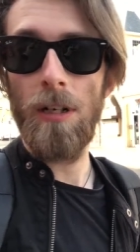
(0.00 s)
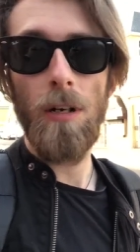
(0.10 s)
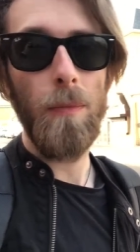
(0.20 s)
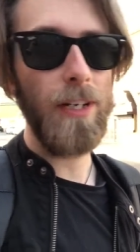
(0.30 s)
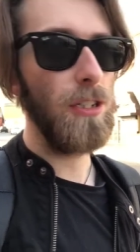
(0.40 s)

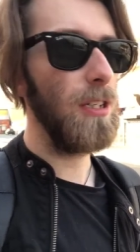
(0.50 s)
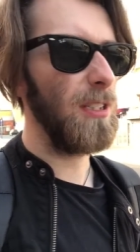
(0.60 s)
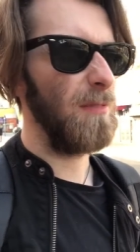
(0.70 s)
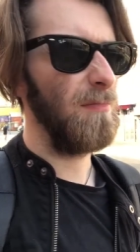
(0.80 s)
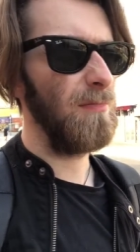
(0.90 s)
which
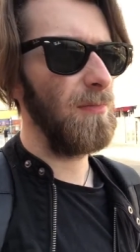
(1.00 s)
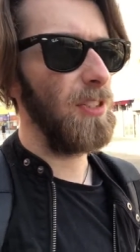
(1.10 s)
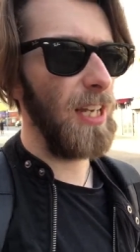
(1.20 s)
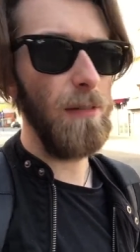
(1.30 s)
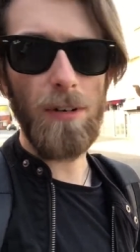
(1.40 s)
doesn't
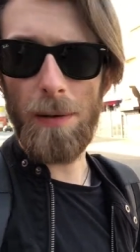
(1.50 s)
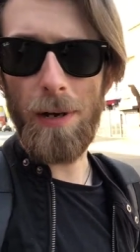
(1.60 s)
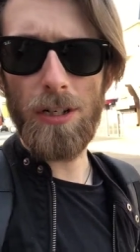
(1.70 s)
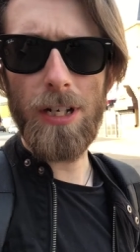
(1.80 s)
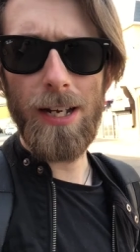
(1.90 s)
sound like
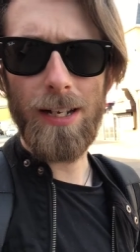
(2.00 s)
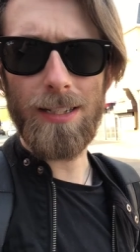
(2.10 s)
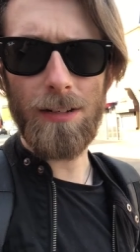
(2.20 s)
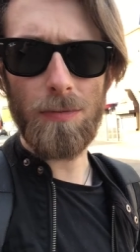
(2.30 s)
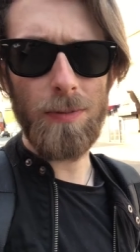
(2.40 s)
much. Yeah, it
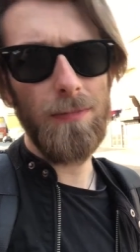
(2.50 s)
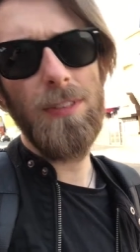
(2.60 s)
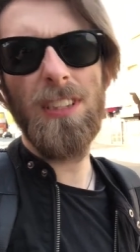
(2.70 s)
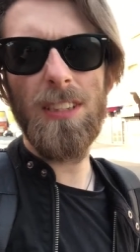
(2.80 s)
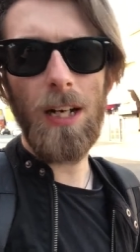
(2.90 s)
sounds pretty,
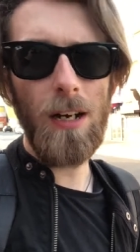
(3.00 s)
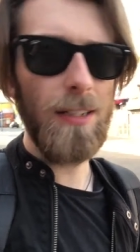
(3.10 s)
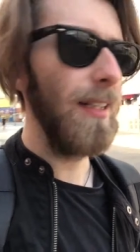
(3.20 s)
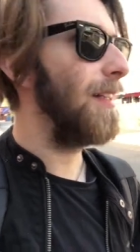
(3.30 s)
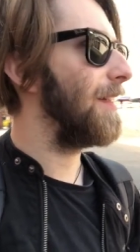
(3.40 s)
it's
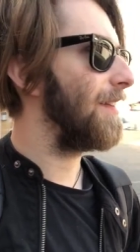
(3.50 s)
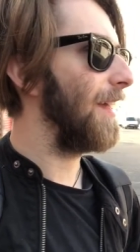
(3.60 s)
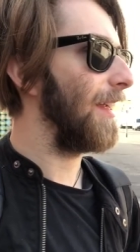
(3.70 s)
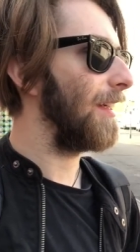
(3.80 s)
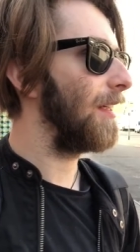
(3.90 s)
harder than you'd
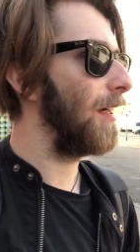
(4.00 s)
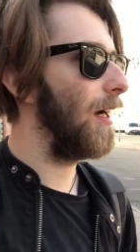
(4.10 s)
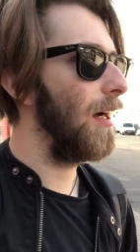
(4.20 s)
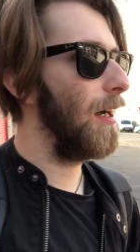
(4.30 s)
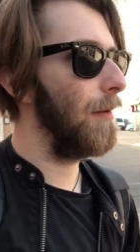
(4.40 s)
think.
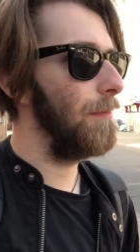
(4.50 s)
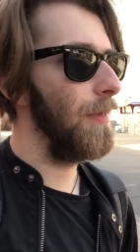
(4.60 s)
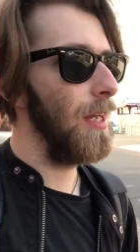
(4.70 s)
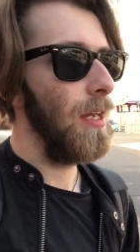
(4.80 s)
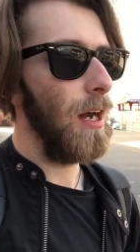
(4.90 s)
Um,
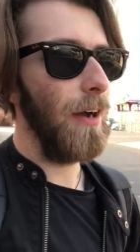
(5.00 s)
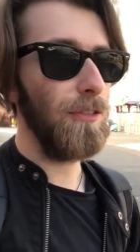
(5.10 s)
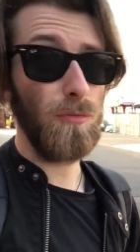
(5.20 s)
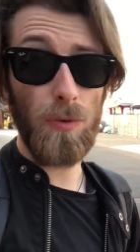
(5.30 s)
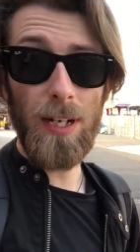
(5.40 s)
I have
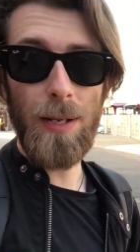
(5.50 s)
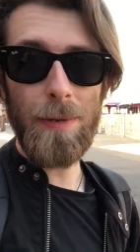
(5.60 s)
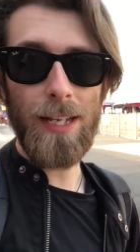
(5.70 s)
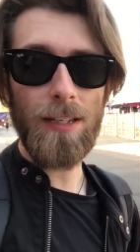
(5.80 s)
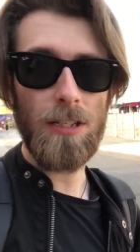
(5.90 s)
to really
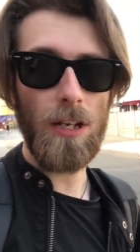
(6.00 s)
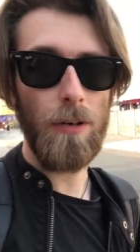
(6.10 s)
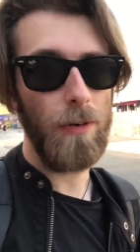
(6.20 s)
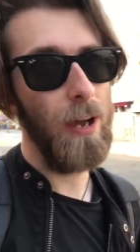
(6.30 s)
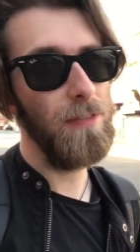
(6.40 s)
be in the
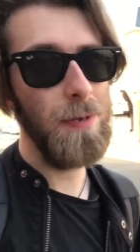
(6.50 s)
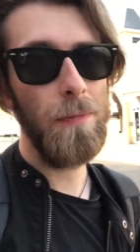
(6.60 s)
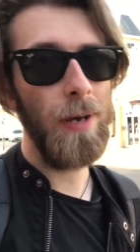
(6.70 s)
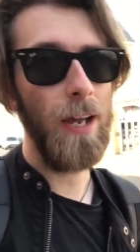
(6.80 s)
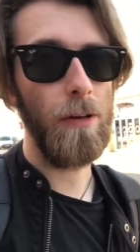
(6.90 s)
zone. I have to be
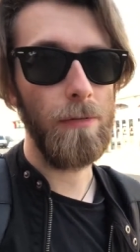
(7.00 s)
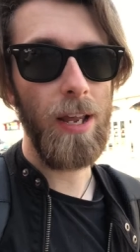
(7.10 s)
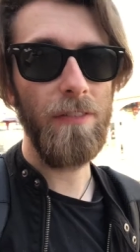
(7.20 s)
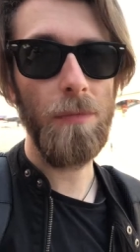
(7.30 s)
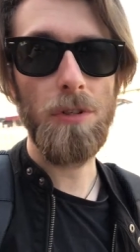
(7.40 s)
on my own.
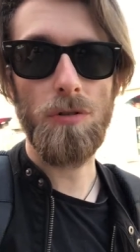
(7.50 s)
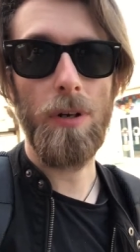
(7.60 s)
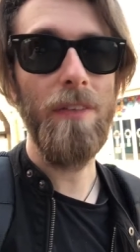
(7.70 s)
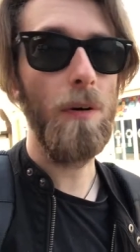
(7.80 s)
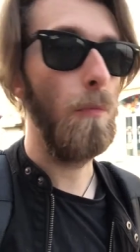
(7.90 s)
If I'm str
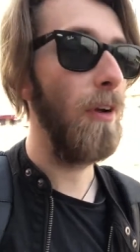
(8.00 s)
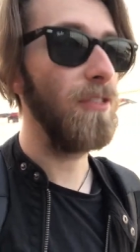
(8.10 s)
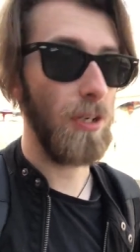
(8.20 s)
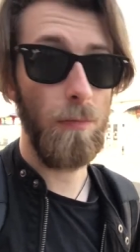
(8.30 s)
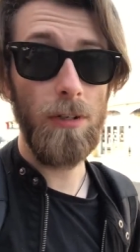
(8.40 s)
if I'm with
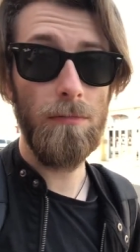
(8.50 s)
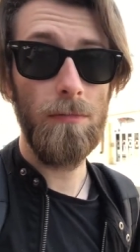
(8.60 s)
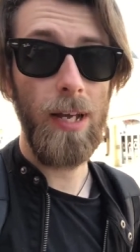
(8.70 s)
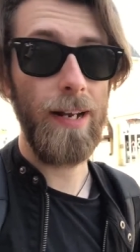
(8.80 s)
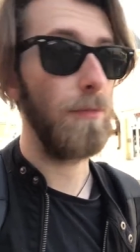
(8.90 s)
someone
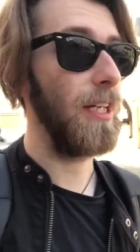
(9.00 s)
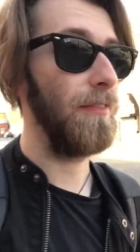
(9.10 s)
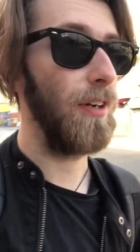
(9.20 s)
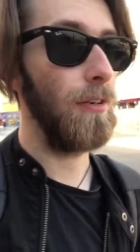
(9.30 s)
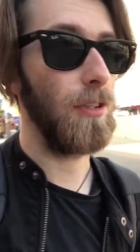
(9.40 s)
and I'm taking
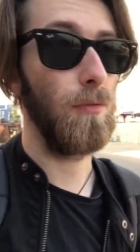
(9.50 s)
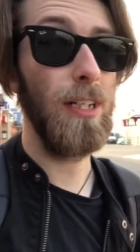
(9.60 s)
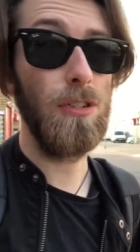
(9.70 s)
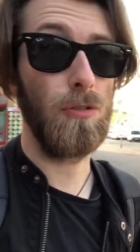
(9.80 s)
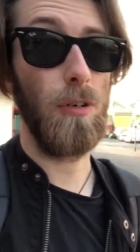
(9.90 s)
photos, I
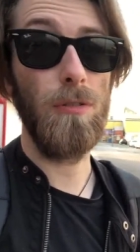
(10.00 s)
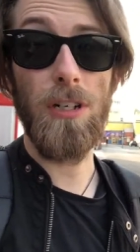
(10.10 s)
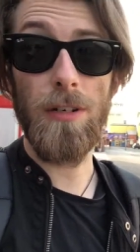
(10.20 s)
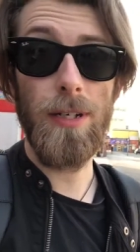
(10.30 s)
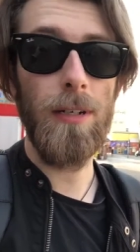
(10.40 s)
really struggle to
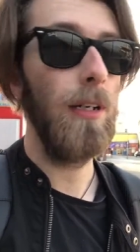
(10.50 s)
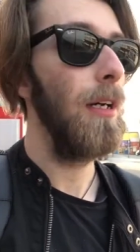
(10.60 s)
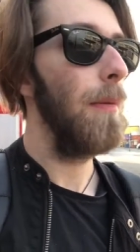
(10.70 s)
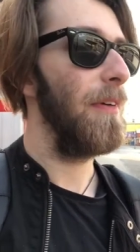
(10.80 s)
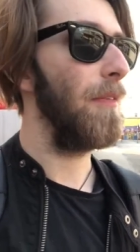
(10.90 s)
do it.
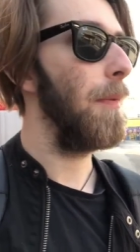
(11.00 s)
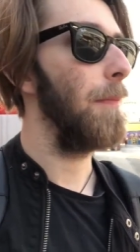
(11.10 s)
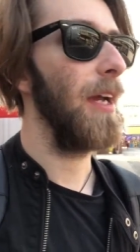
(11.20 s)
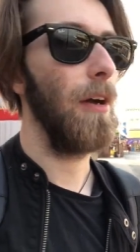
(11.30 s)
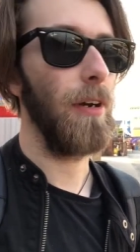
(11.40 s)
If I'm on
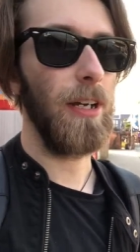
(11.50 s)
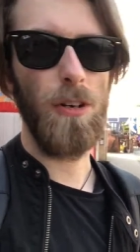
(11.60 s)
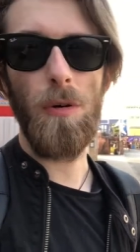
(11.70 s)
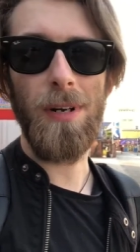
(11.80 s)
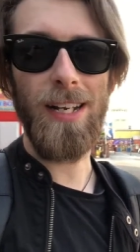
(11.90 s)
my own, I can
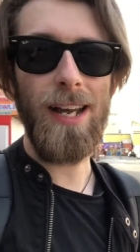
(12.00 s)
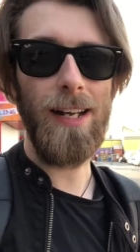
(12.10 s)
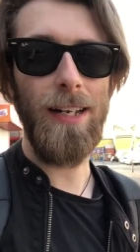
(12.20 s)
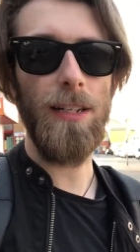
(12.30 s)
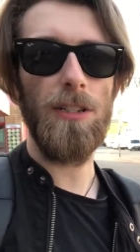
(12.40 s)
normally
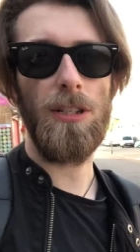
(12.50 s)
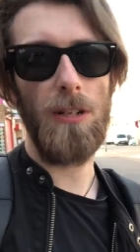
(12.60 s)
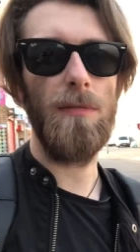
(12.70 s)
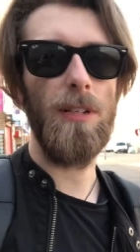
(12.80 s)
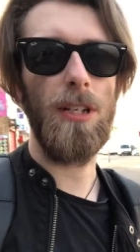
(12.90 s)
nail it. So
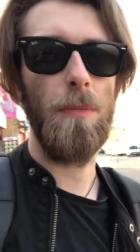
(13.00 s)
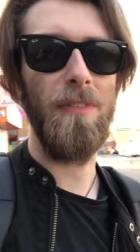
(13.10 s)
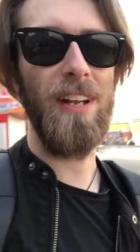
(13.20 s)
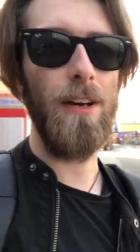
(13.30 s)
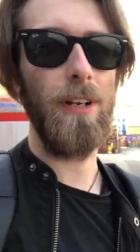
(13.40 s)
let's hope
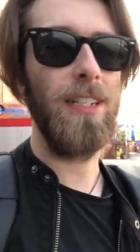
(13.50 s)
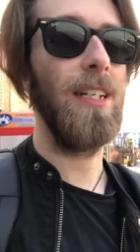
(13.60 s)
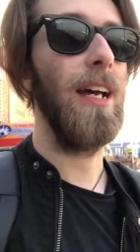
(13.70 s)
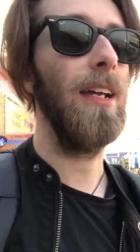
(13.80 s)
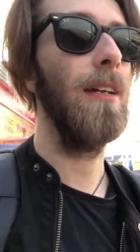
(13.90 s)
I've nailed it today.